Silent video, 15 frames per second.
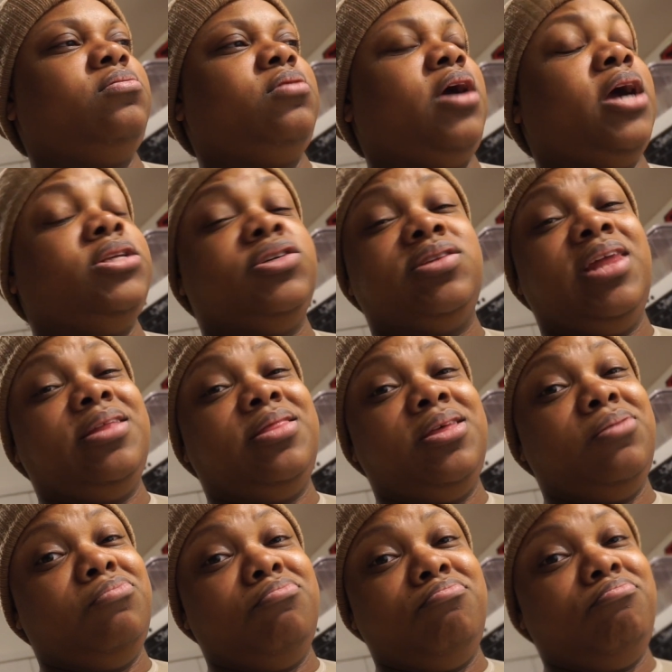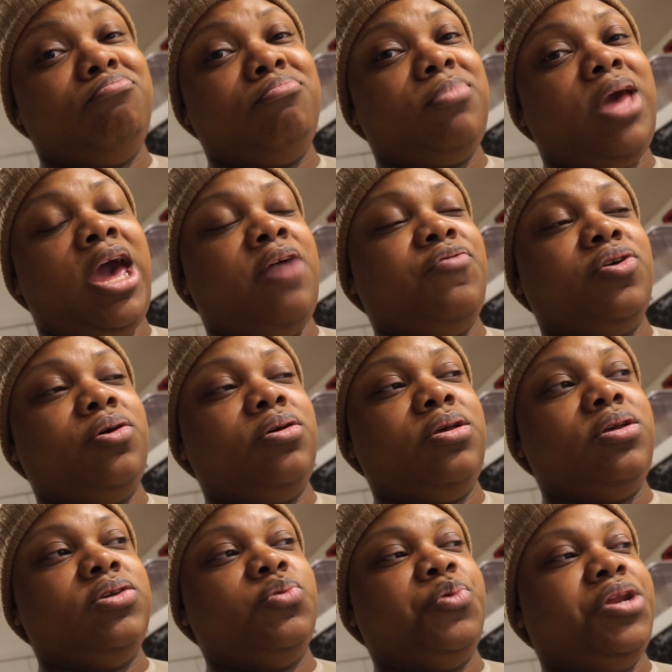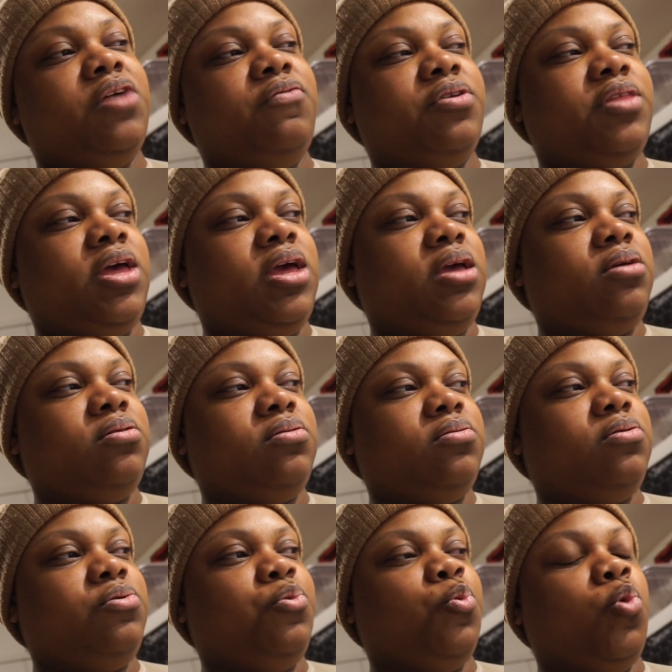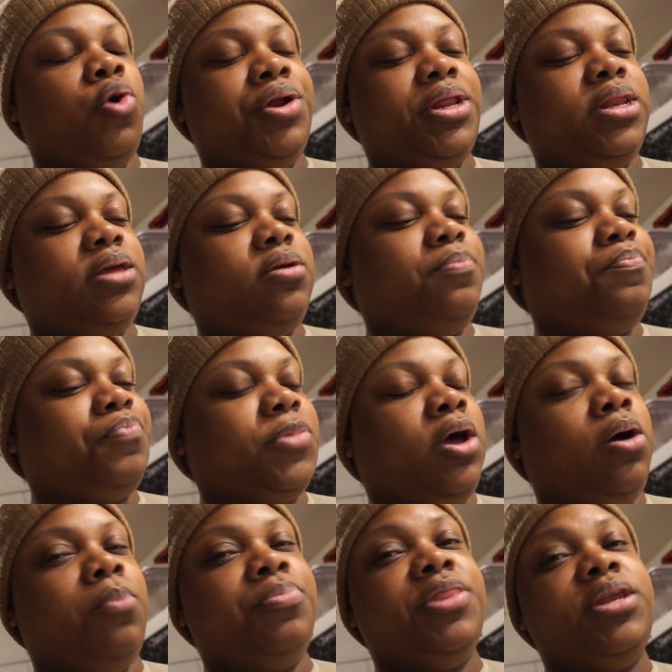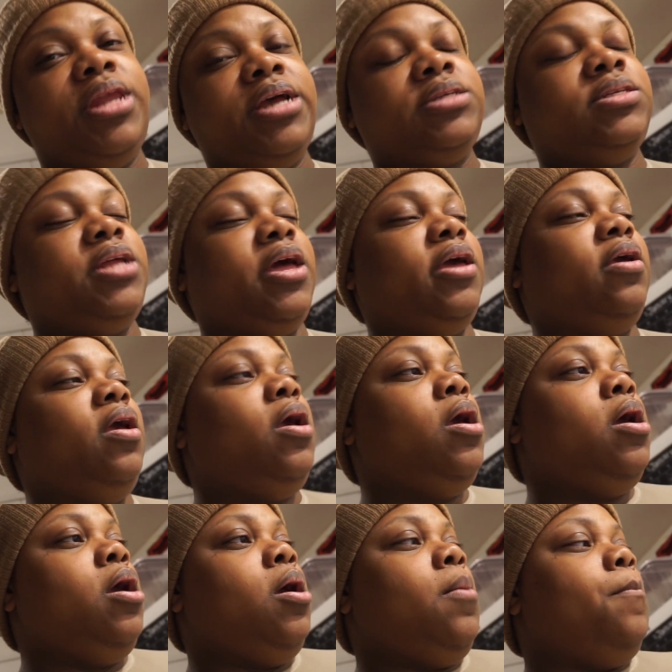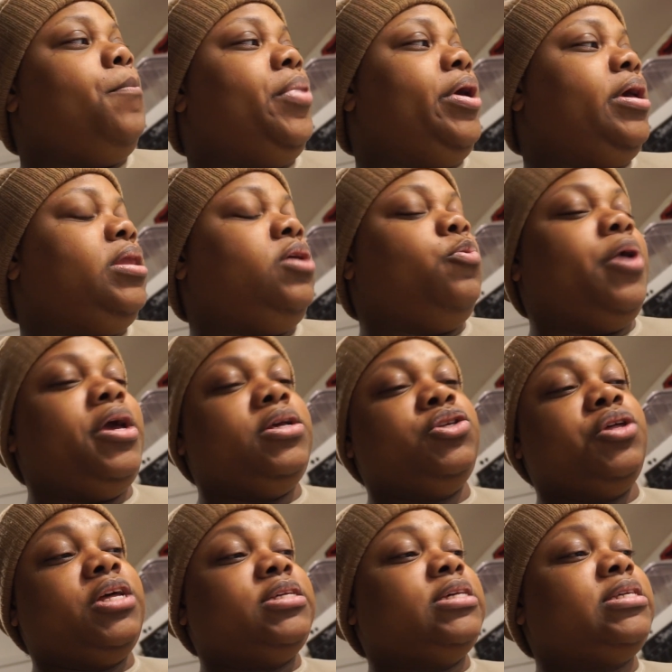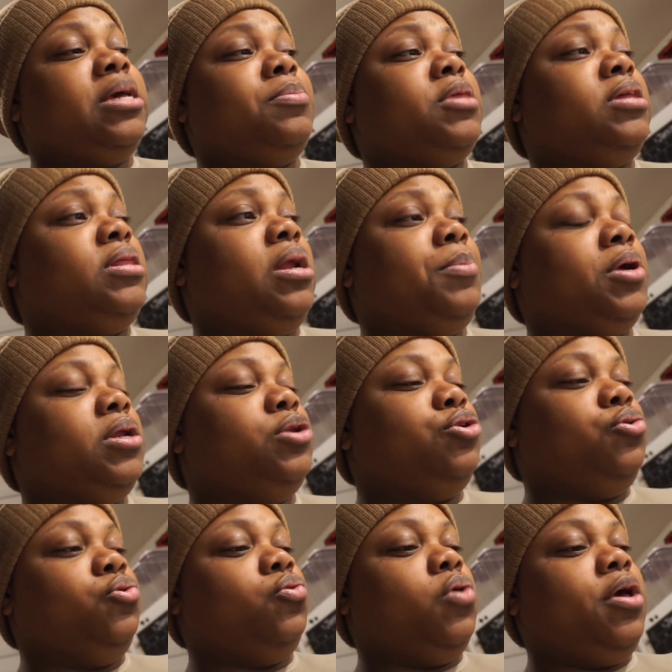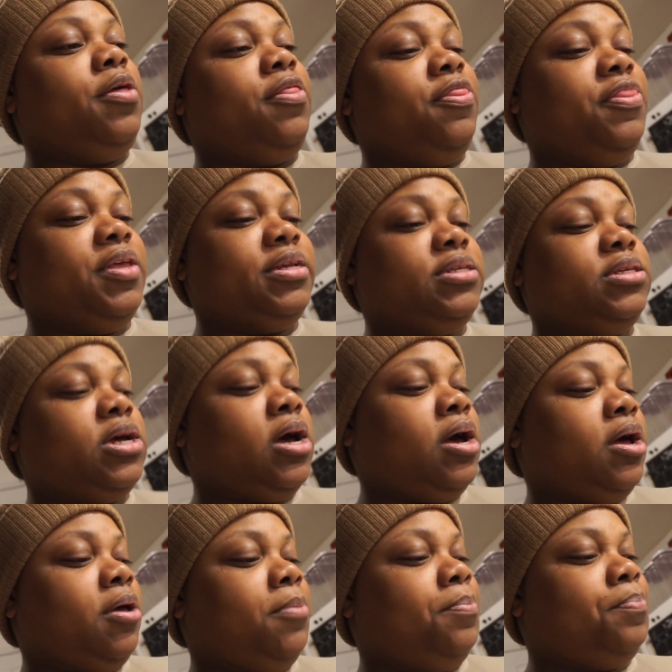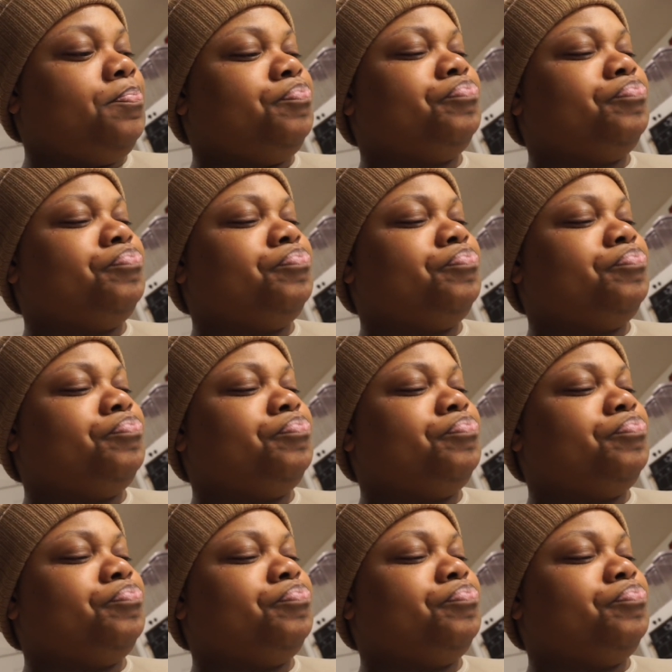I just let them have the cookies whenever they wanted it the next day. But anyway, so that's the same thing that I'm gonna do this time.